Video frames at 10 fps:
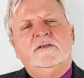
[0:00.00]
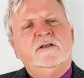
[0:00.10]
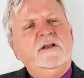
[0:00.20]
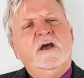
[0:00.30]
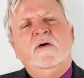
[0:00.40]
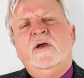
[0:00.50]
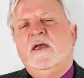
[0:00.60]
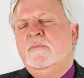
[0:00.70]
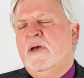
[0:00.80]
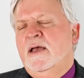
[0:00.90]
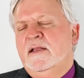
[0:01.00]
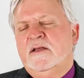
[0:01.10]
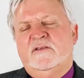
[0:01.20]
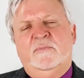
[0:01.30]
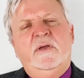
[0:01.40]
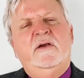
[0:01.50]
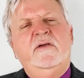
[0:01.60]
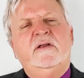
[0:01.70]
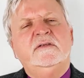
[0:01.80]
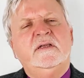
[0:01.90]
to know him and
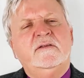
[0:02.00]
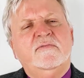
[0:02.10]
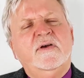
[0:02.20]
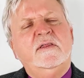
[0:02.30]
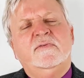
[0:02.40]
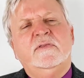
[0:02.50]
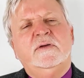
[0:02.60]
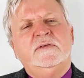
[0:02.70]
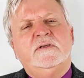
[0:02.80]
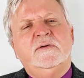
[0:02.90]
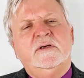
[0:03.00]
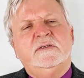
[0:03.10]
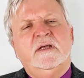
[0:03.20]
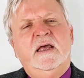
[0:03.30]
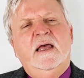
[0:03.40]
experience his faithfulness to us.